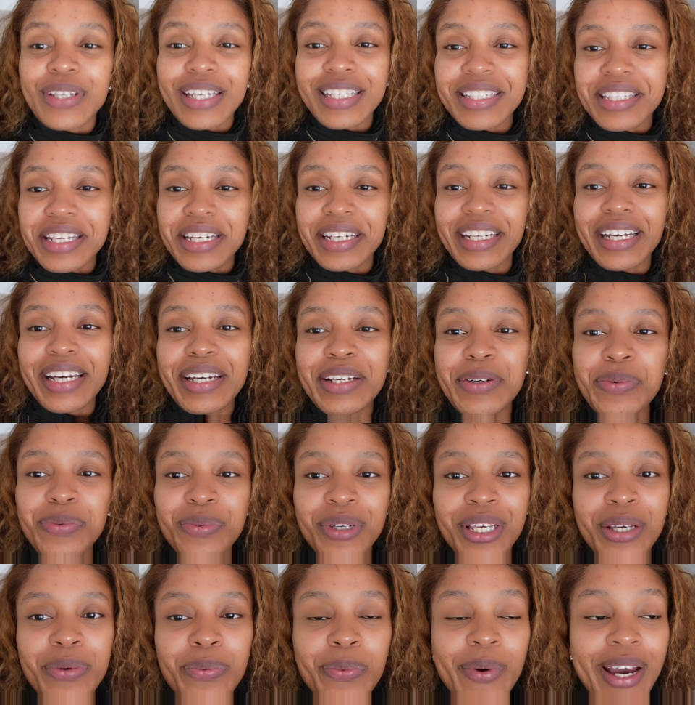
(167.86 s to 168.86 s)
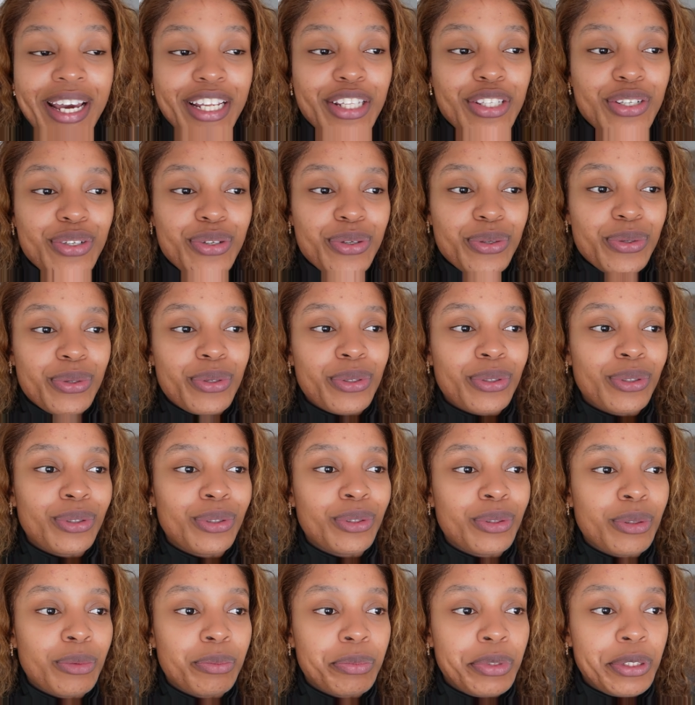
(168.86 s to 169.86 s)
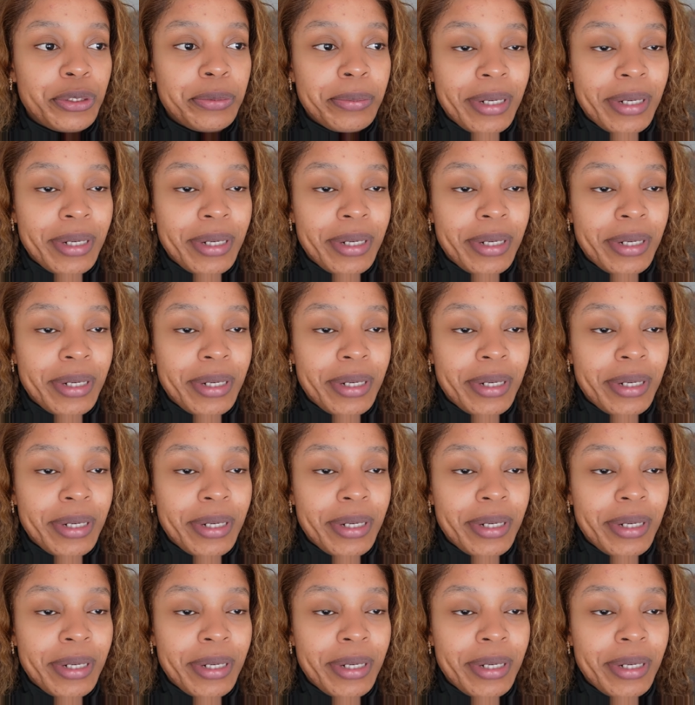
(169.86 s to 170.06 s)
yesterday we went to Blue